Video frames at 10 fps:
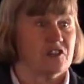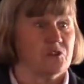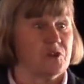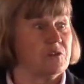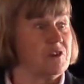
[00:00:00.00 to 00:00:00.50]

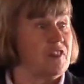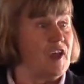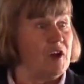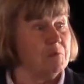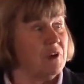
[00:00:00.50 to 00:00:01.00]
canoeing with
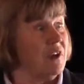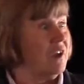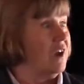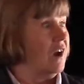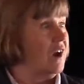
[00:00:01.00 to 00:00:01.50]
them.
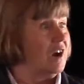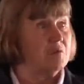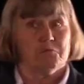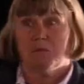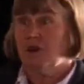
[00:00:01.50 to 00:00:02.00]

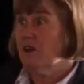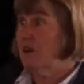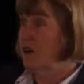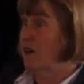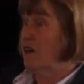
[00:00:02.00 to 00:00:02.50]
Um,
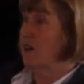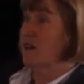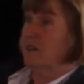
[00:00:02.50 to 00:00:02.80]
uh,